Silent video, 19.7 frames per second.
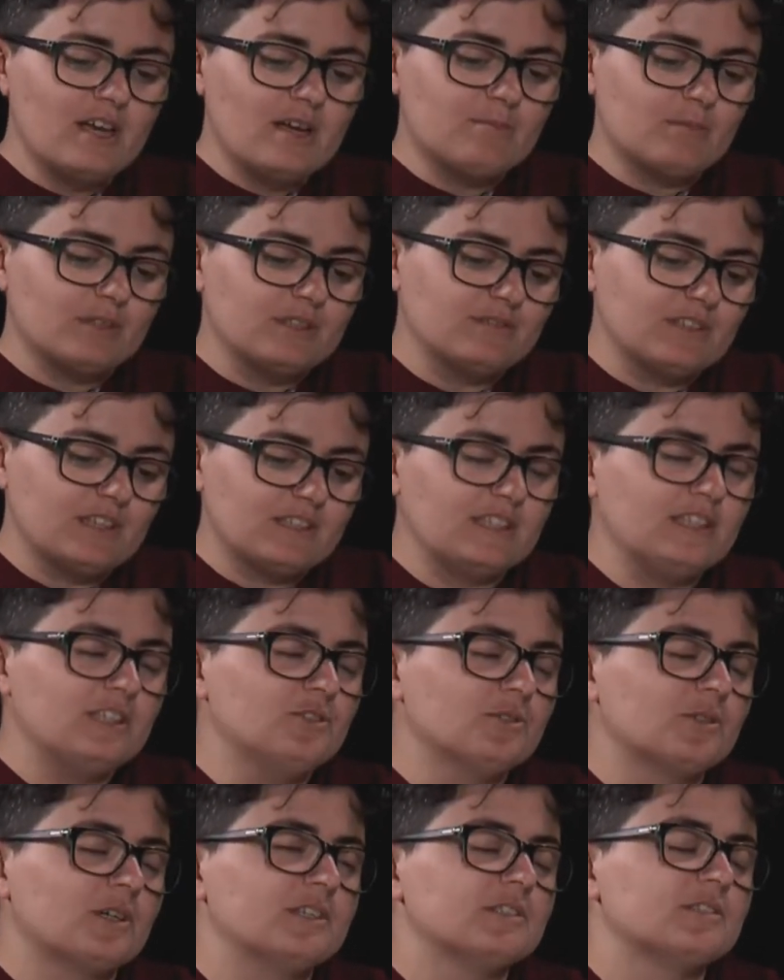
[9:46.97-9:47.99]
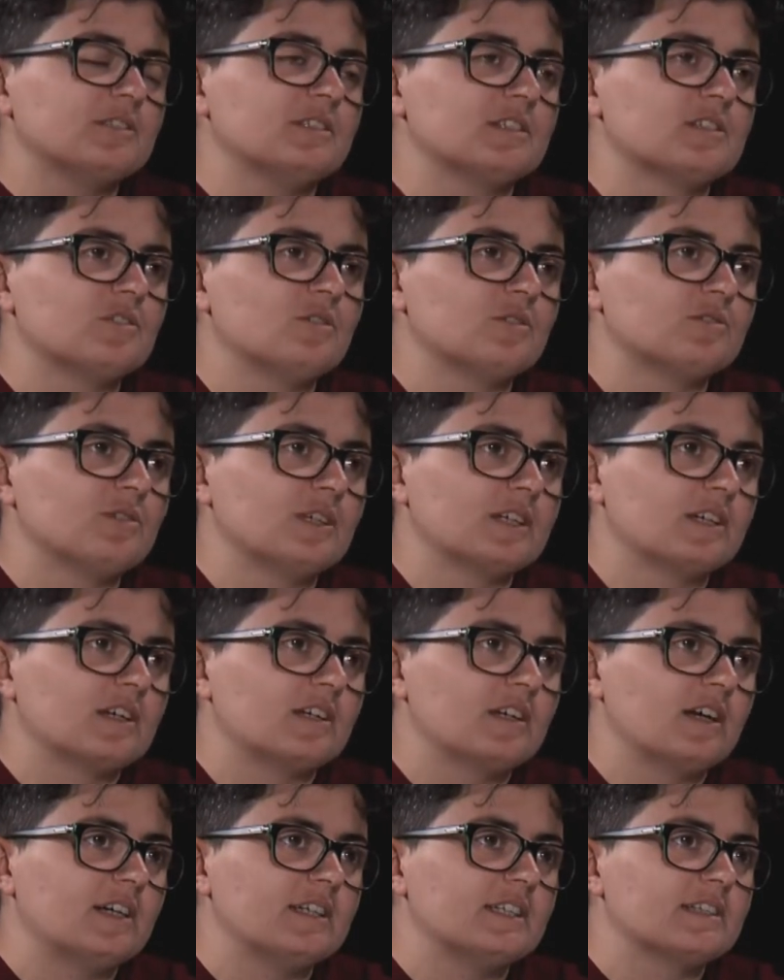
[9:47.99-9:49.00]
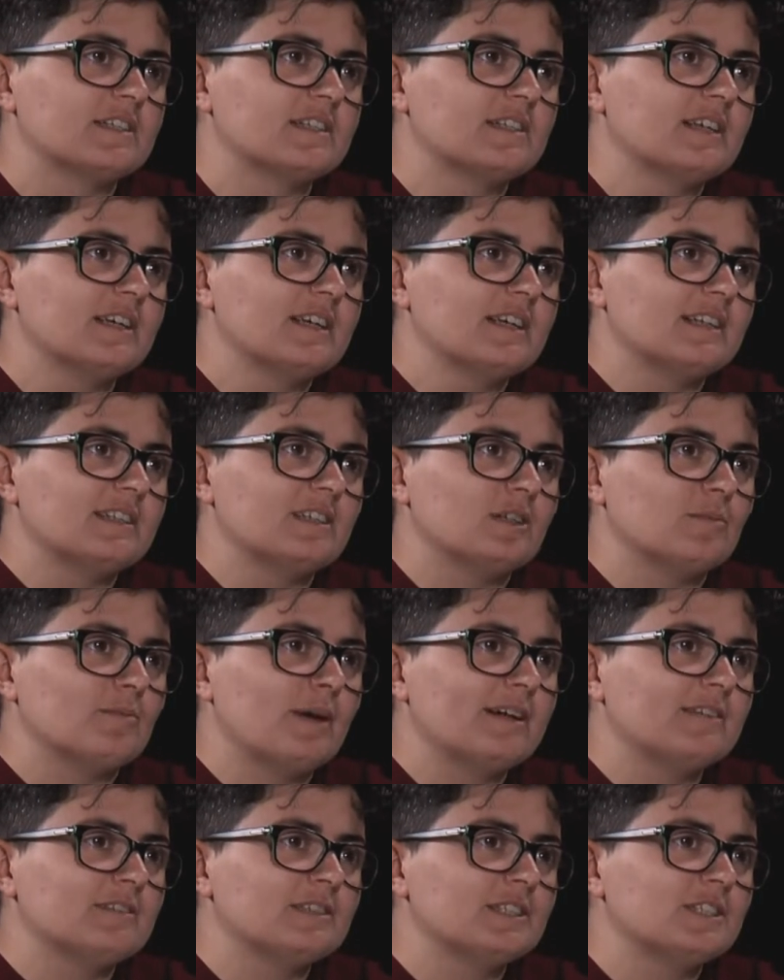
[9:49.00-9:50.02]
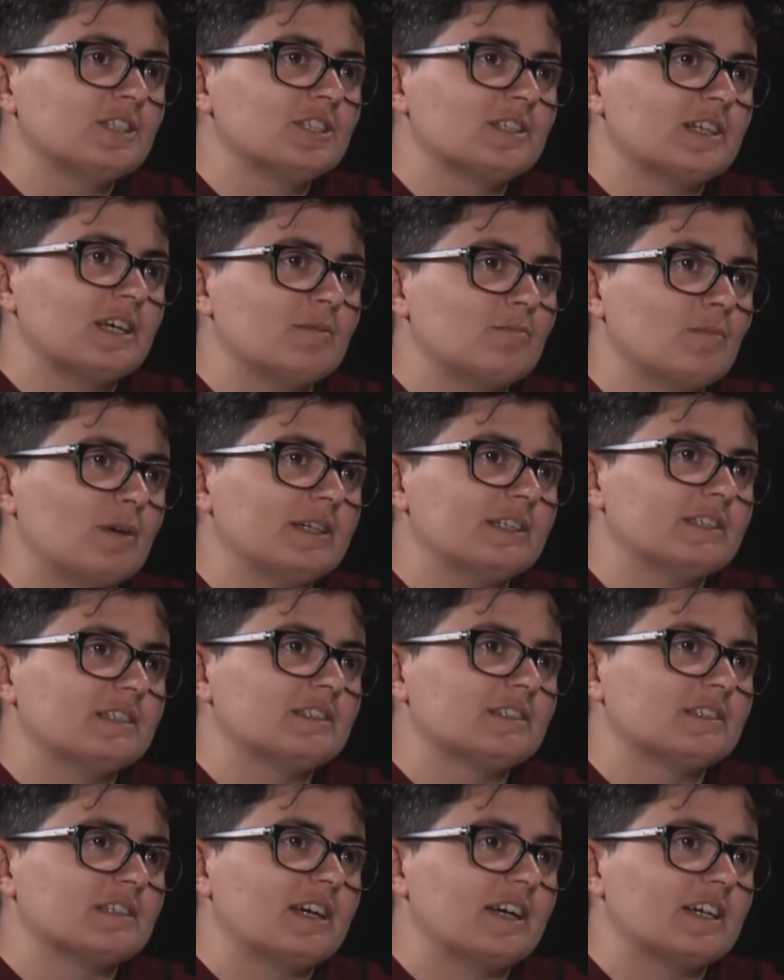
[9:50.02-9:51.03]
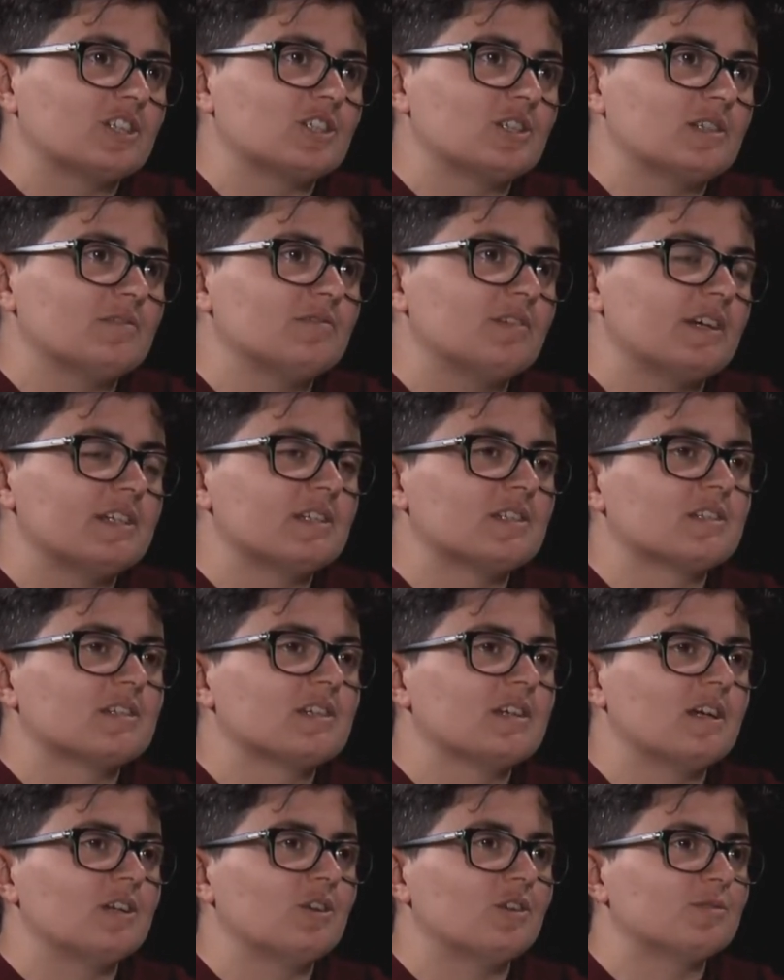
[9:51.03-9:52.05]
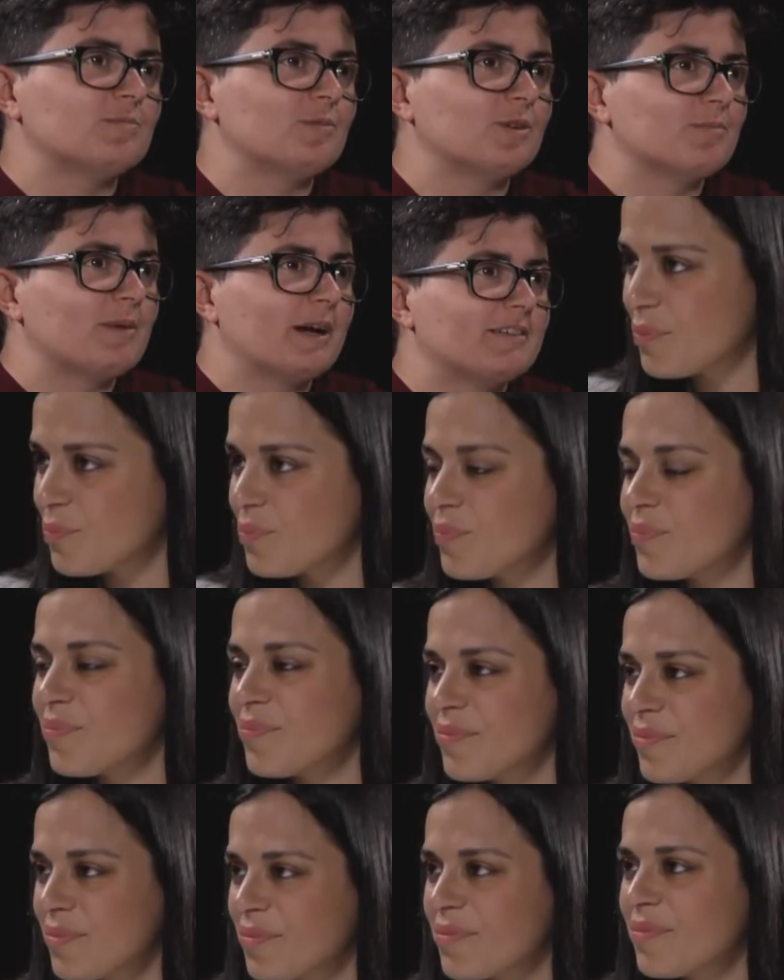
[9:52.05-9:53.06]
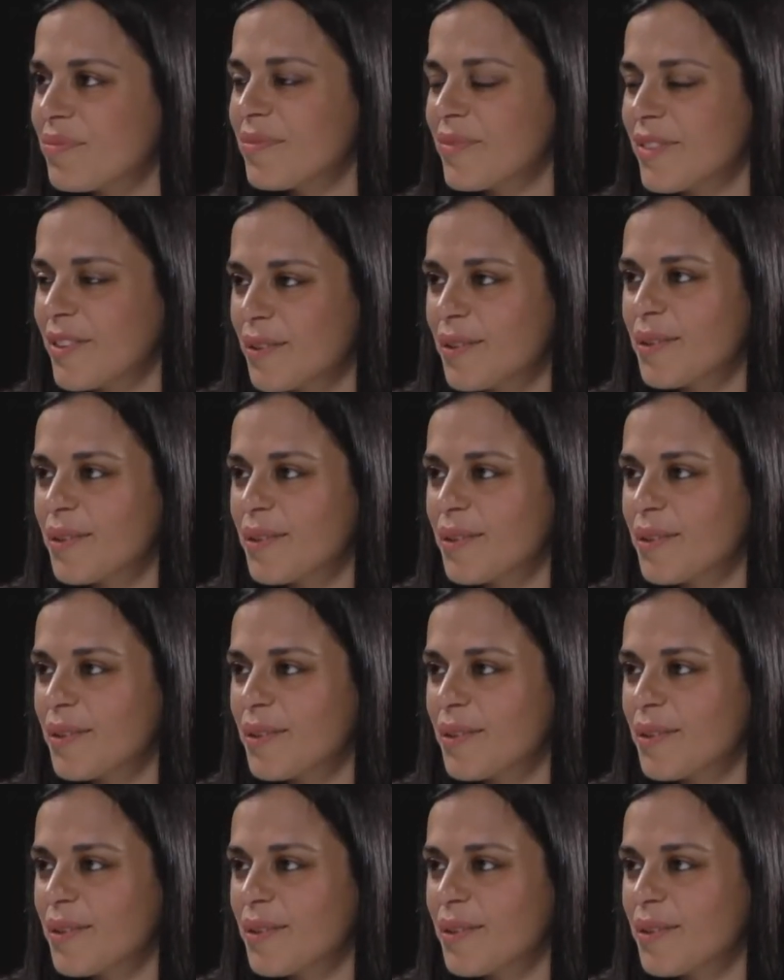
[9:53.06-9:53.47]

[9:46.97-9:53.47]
But if that EU country does not recognize their marriage, they might actually face a lot more barriers, right? And so I think